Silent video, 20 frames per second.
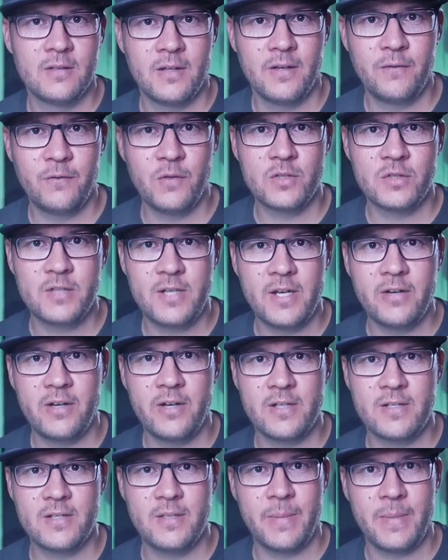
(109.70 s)
If you're
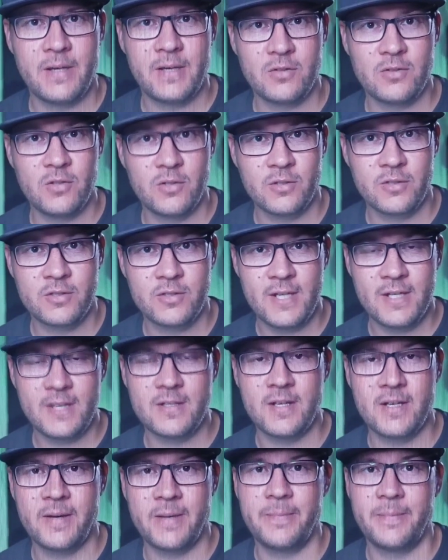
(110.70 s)
serious about your
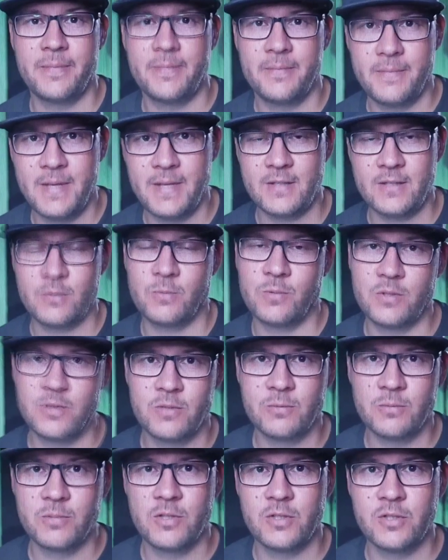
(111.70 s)
setup, that's what
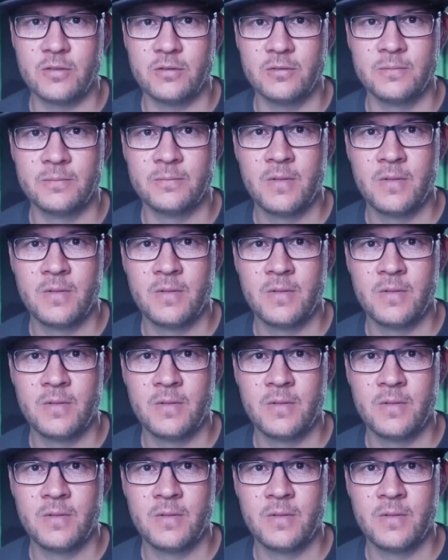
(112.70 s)
you would do.